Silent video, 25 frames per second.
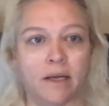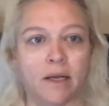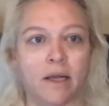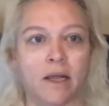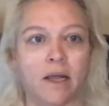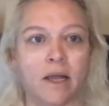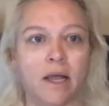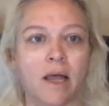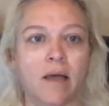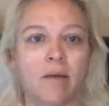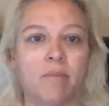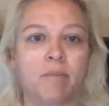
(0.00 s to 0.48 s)

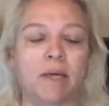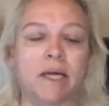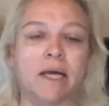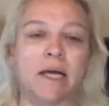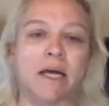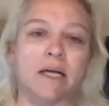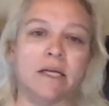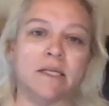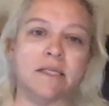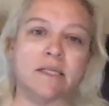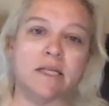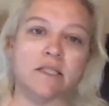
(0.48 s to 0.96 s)

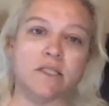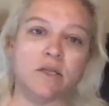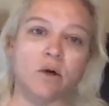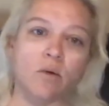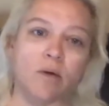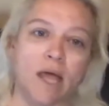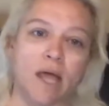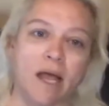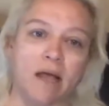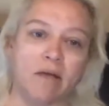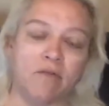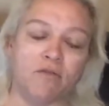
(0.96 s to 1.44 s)
because it's
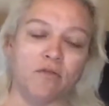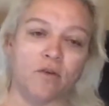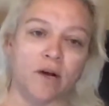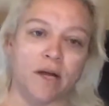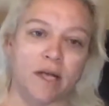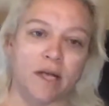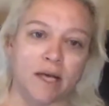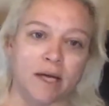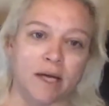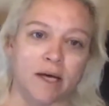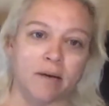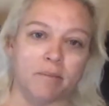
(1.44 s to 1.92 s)
okay for
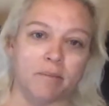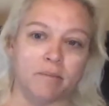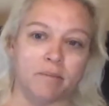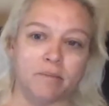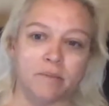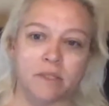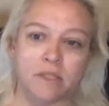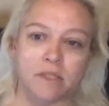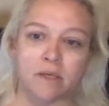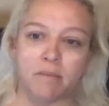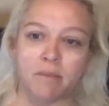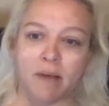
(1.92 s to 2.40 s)
him
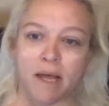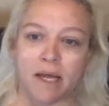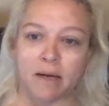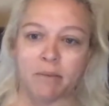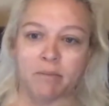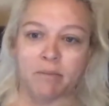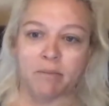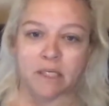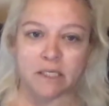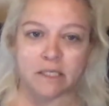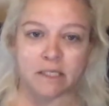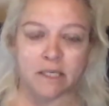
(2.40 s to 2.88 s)
to make
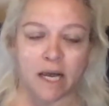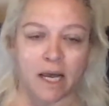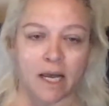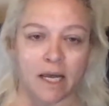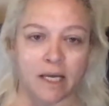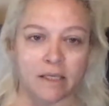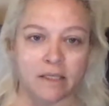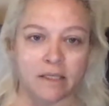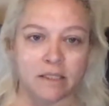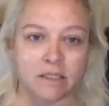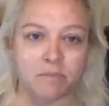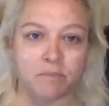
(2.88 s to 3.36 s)

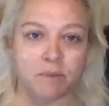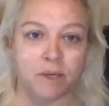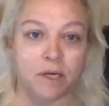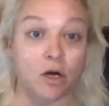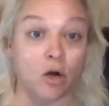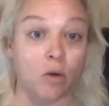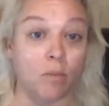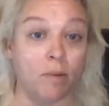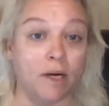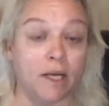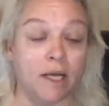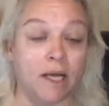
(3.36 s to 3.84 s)
mistakes, but
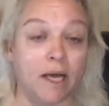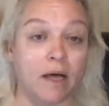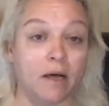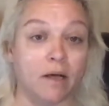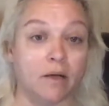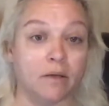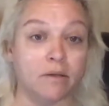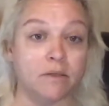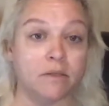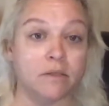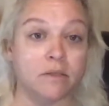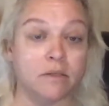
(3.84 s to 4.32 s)
nobody
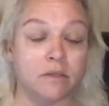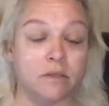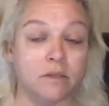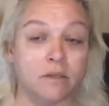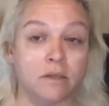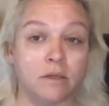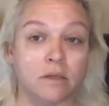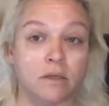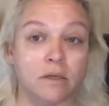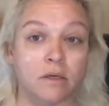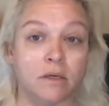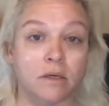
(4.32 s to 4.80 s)
else.
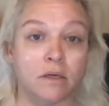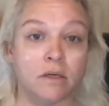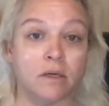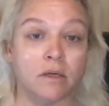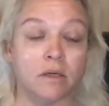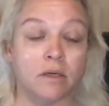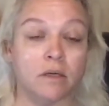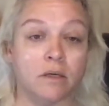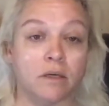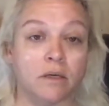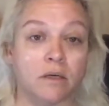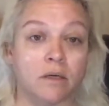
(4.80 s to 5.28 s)

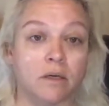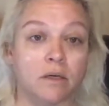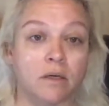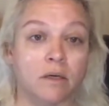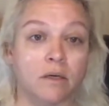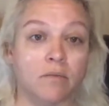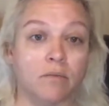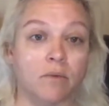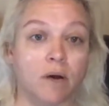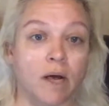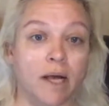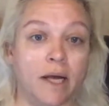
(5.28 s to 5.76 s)

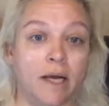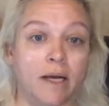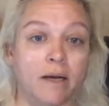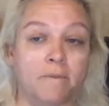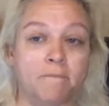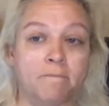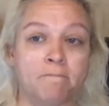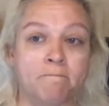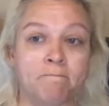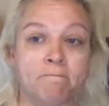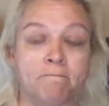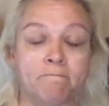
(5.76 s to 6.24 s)
Right?
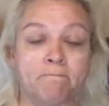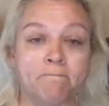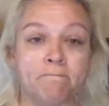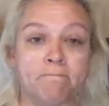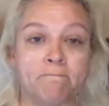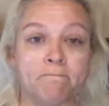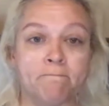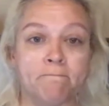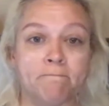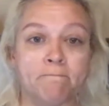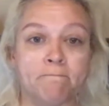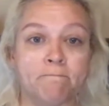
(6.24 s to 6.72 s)

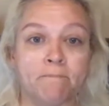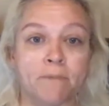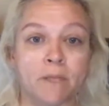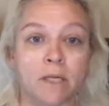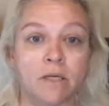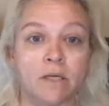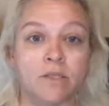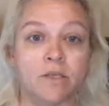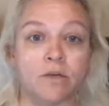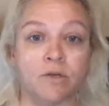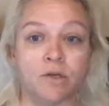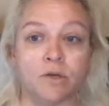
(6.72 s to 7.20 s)

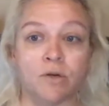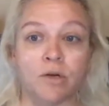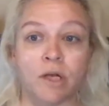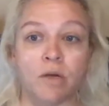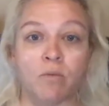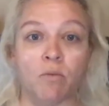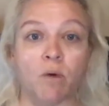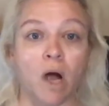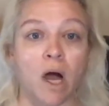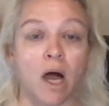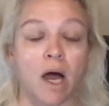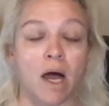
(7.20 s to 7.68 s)
So, Duty
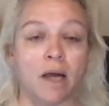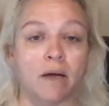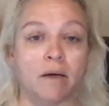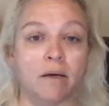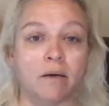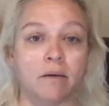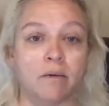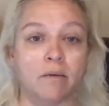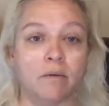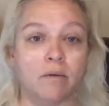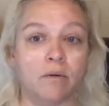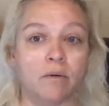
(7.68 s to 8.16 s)
Ron,
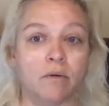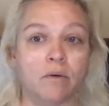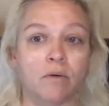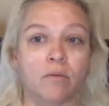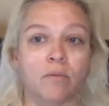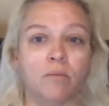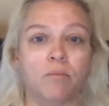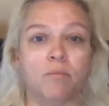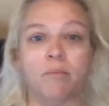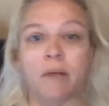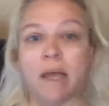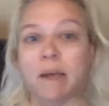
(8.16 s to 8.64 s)

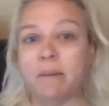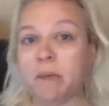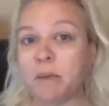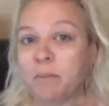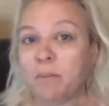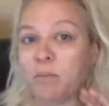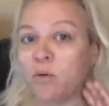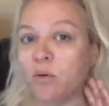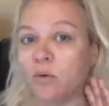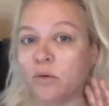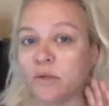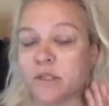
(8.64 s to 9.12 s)
maybe
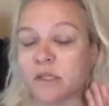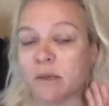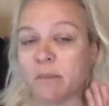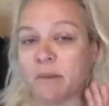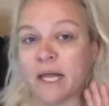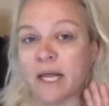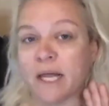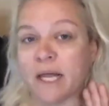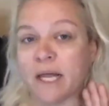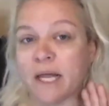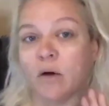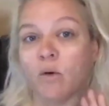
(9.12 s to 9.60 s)
pull some of that
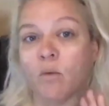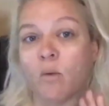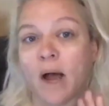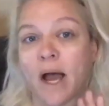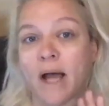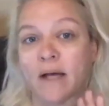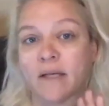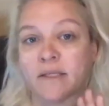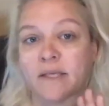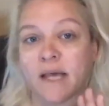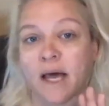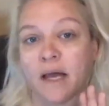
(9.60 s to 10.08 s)

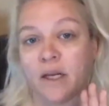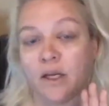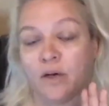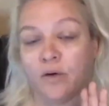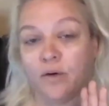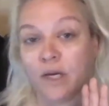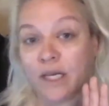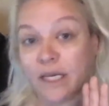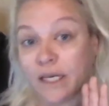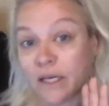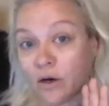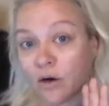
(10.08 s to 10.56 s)
earwax out of your
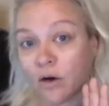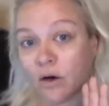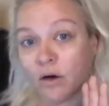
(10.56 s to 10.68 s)
ear